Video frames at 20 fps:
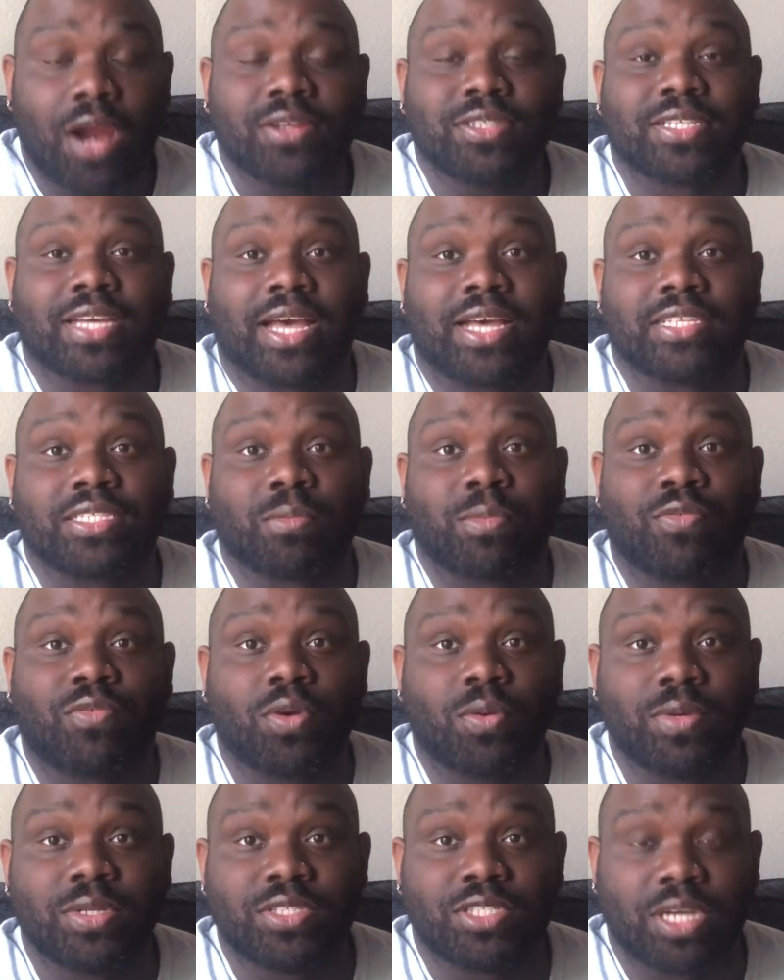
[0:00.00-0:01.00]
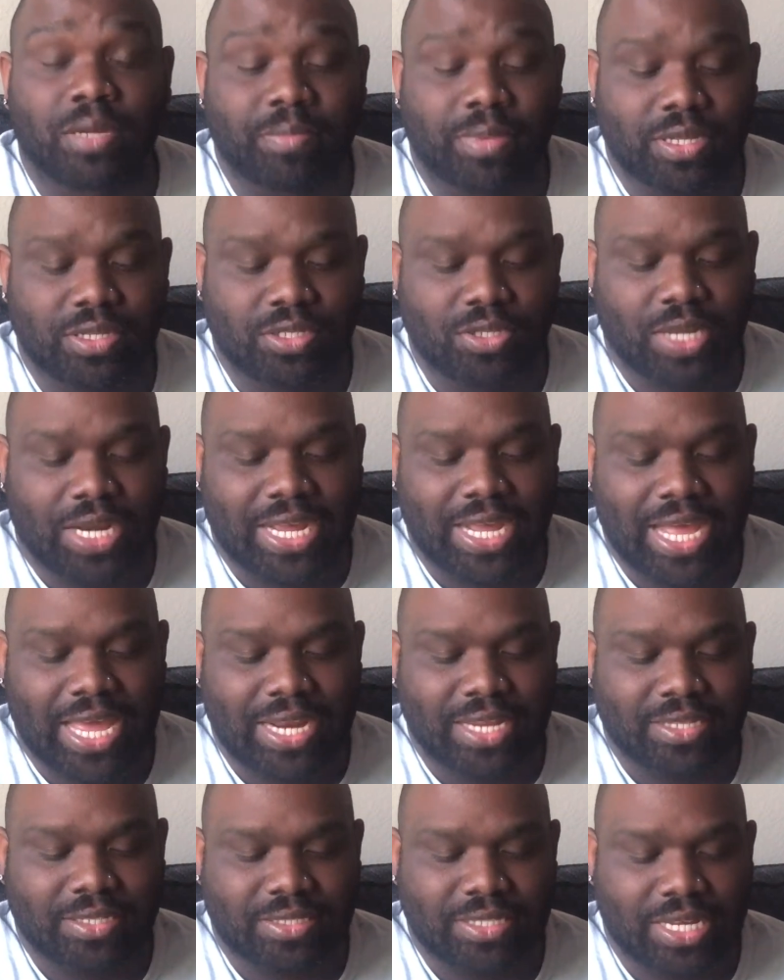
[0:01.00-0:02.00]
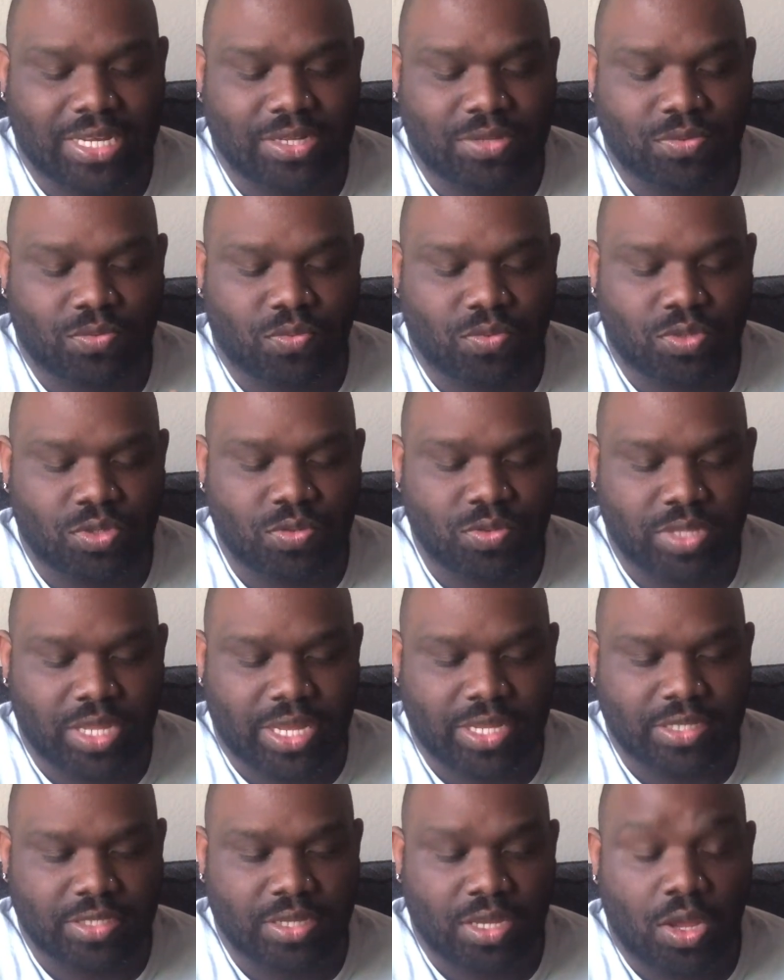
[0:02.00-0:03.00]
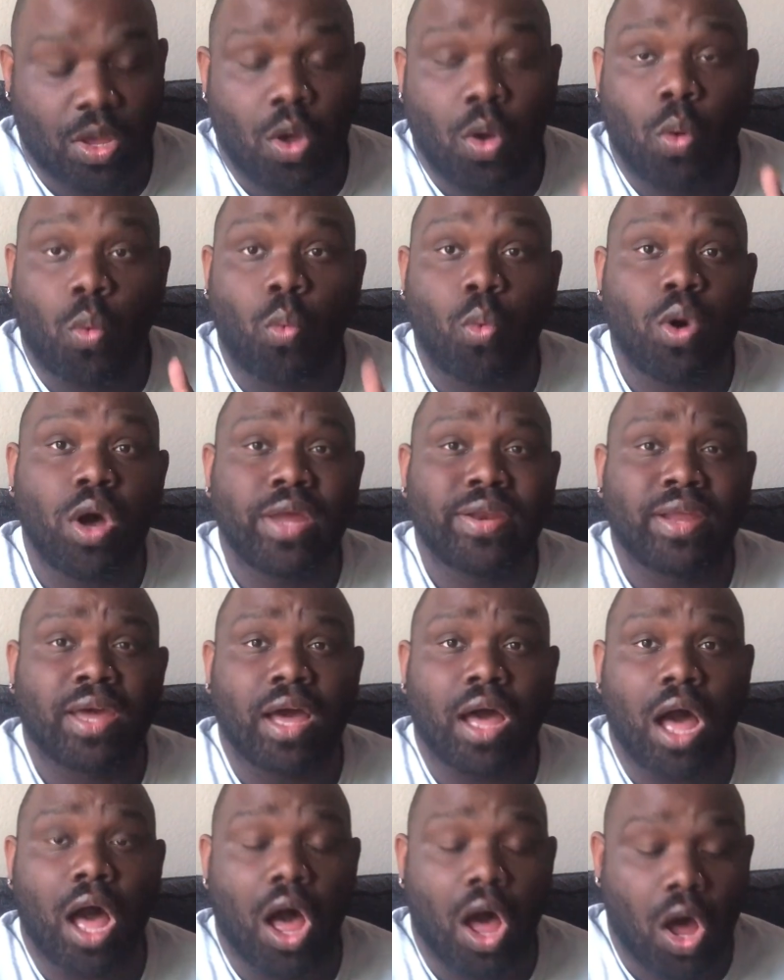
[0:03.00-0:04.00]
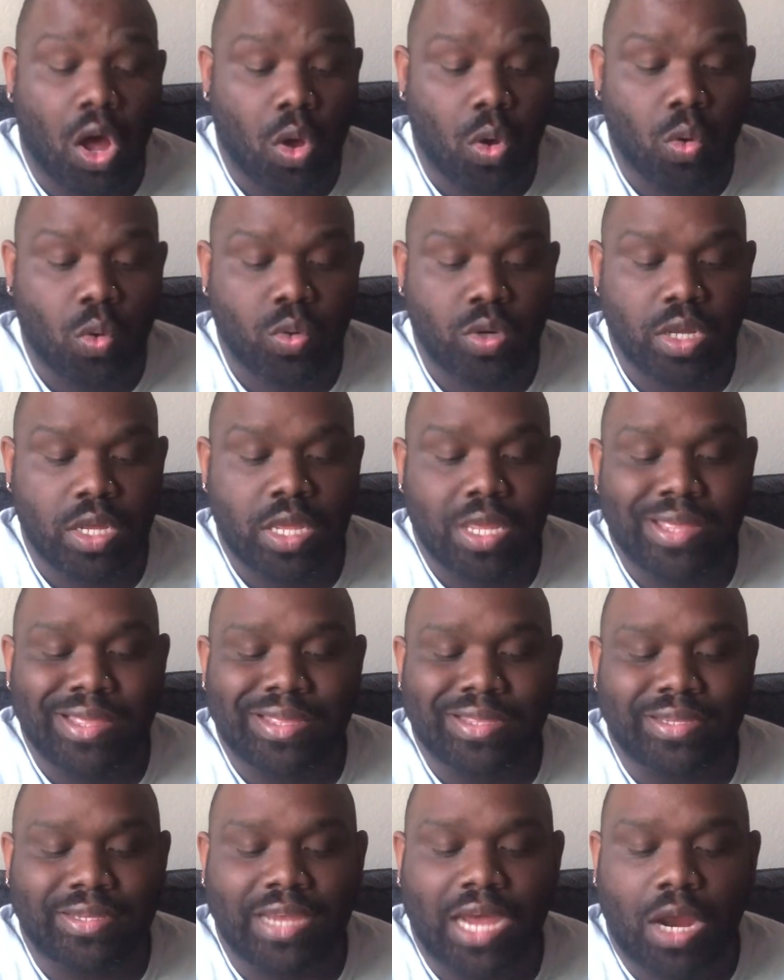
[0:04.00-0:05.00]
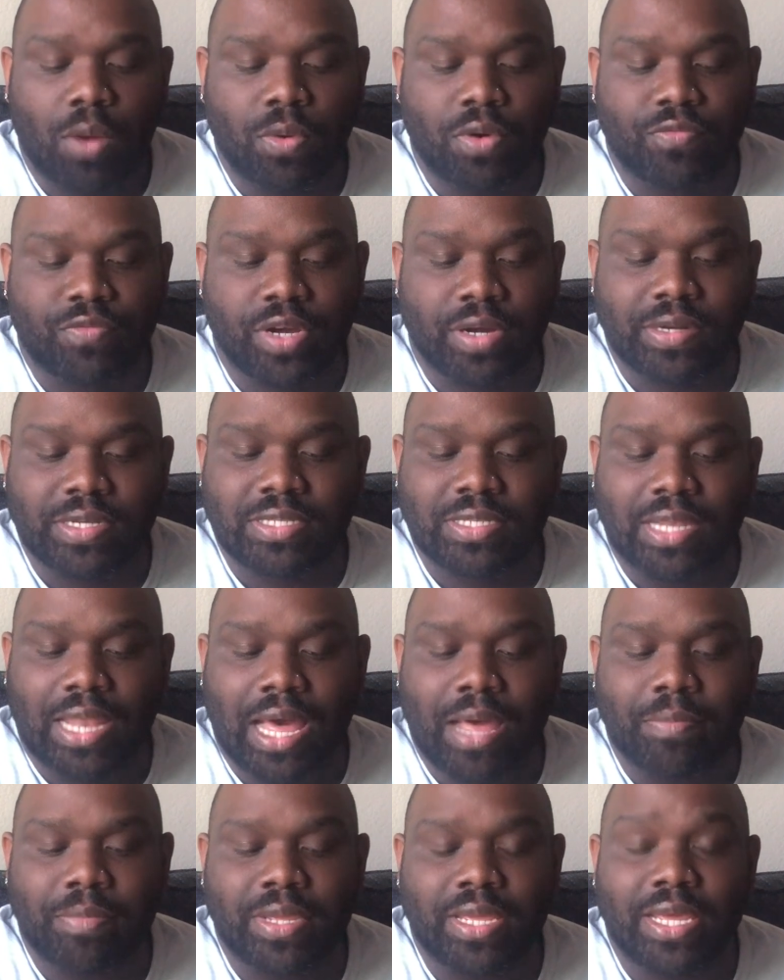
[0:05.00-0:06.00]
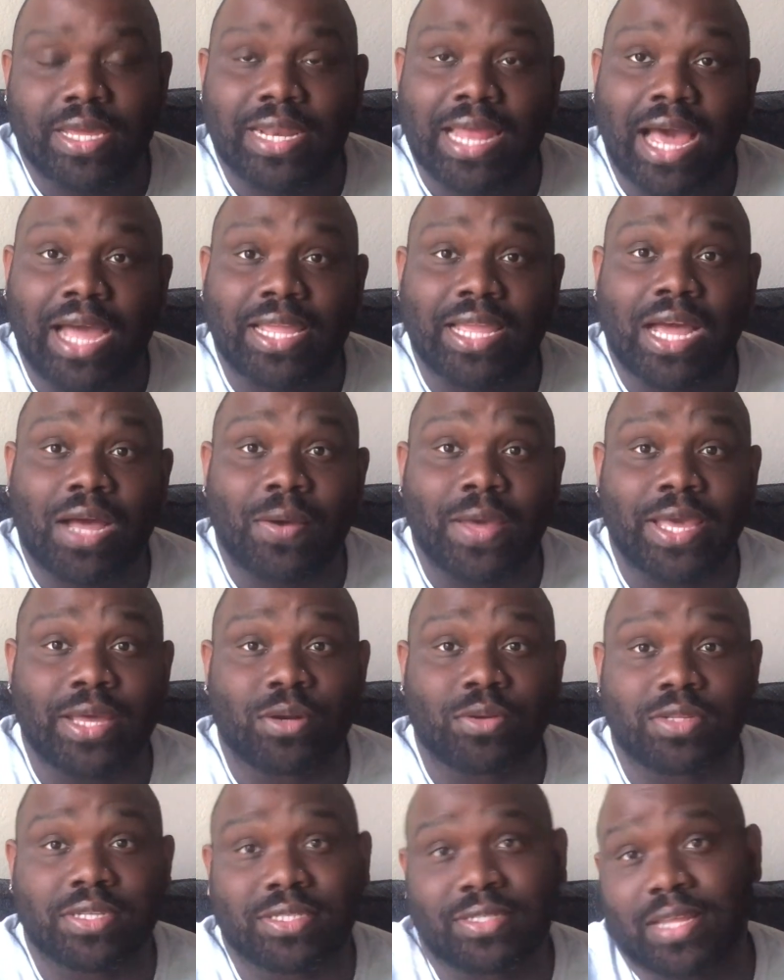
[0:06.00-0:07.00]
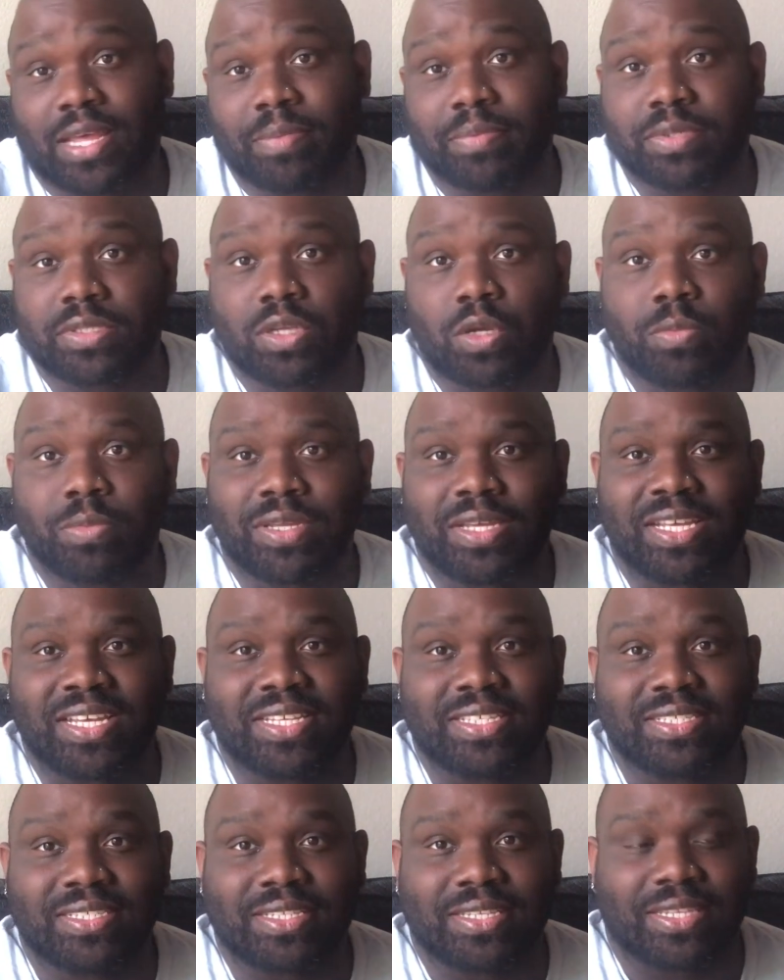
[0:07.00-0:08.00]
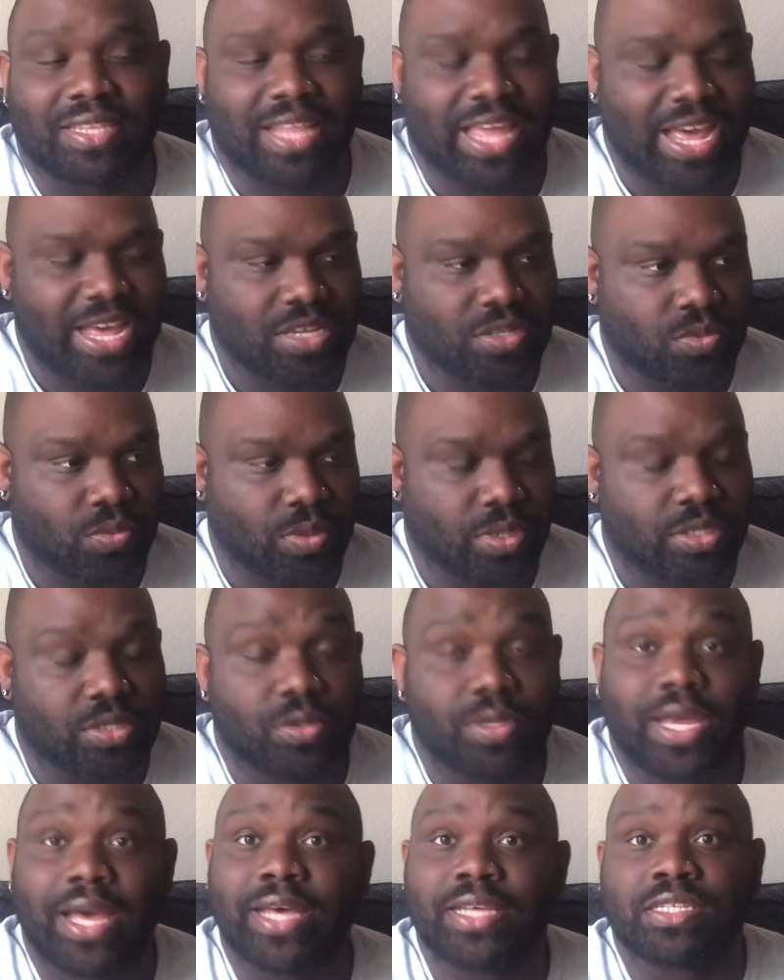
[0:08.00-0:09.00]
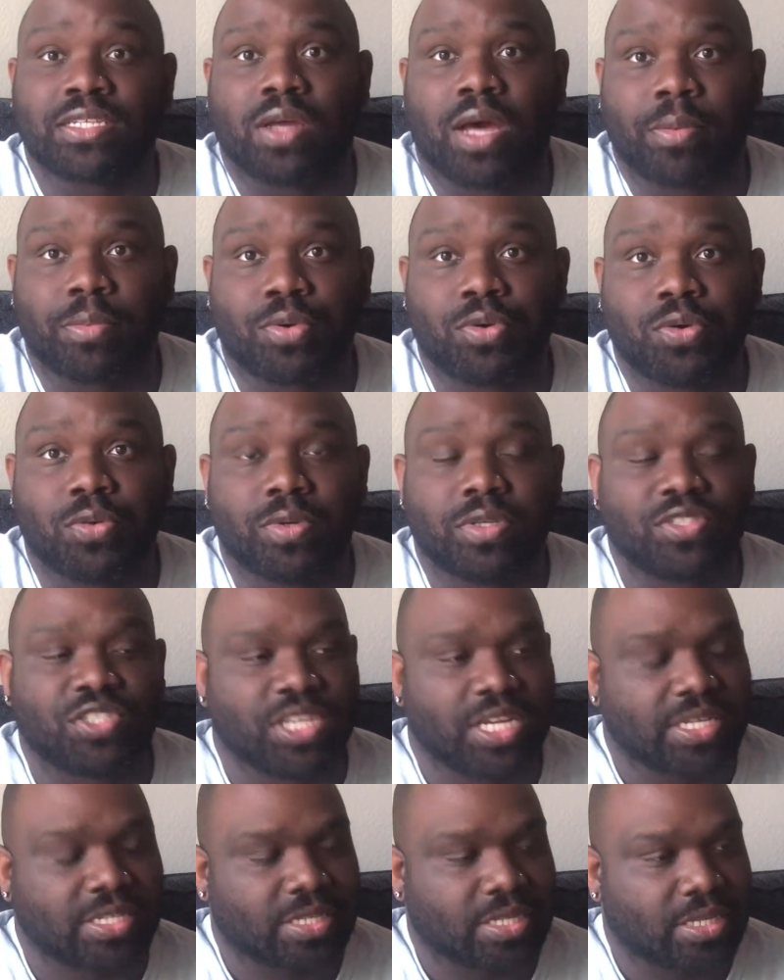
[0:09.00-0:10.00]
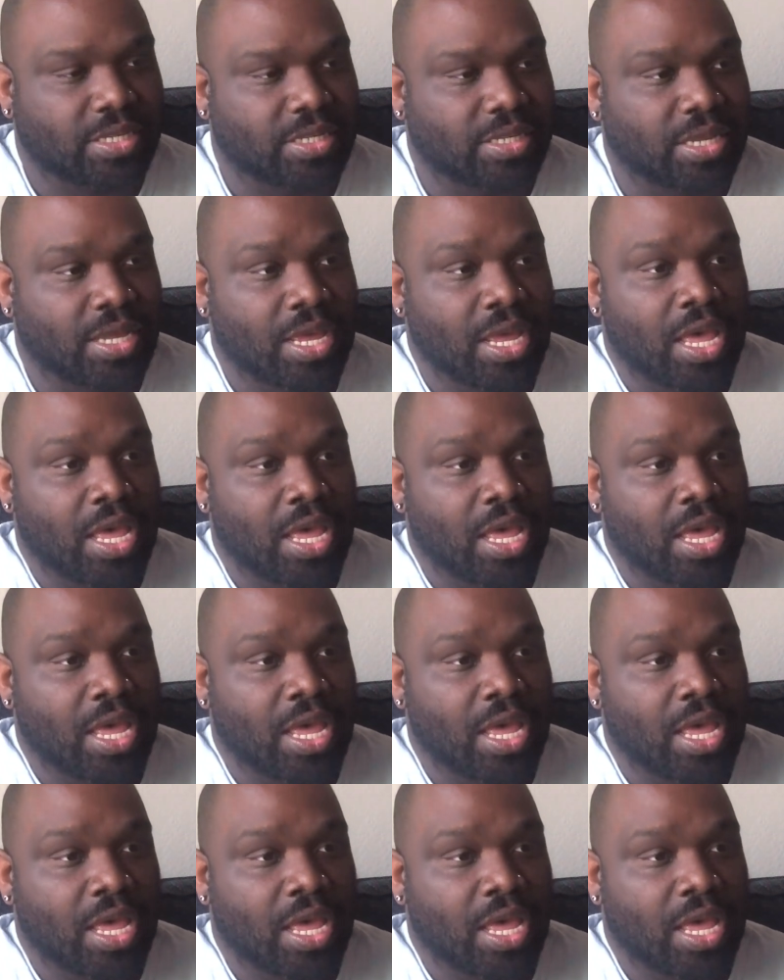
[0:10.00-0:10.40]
right, you guys. So before we jump into it, I got to say two things. One, on y'all were very sloppy in how y'all handled this episode because last week, so you guys know I'm cool with Jessica.